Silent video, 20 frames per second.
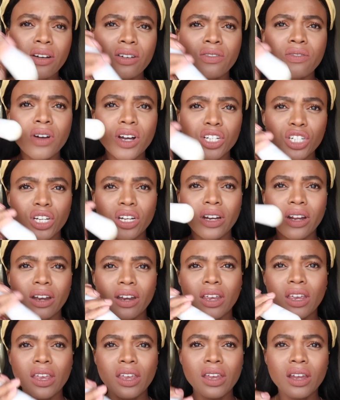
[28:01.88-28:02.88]
crush it in
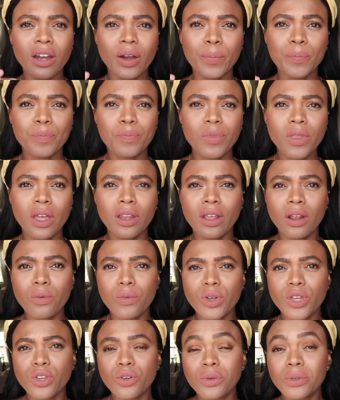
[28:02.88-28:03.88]
here, and then
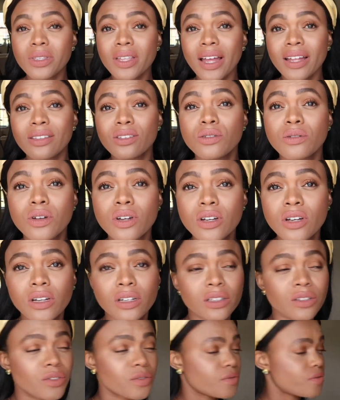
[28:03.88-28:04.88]
we use that to
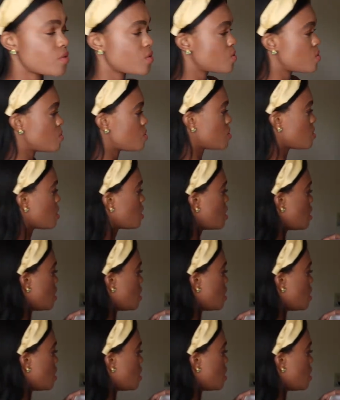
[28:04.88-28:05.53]
cook the food.